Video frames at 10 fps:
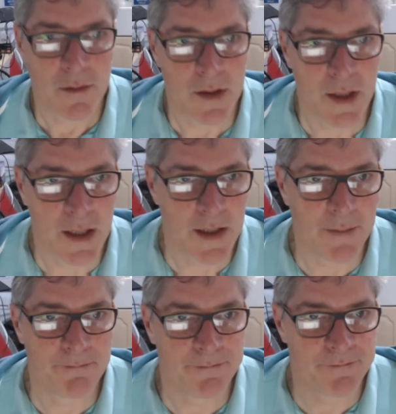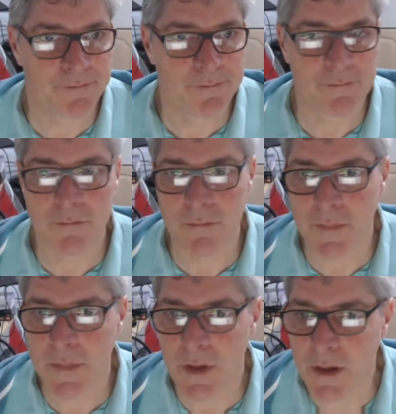Okay.
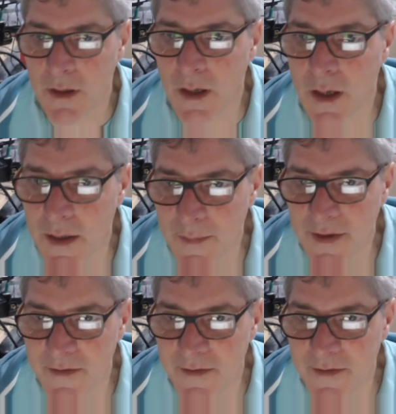Uh, let me